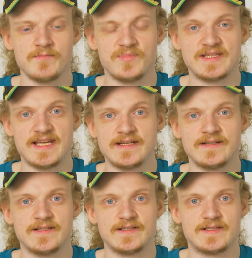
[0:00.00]
but
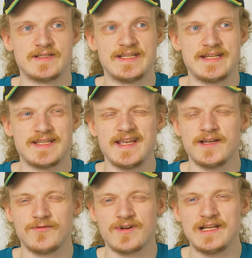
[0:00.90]
then they
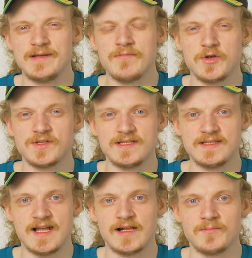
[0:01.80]
are really mostly
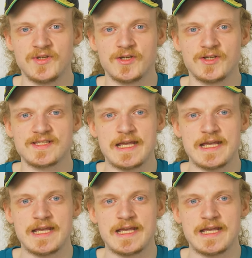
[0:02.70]
dull because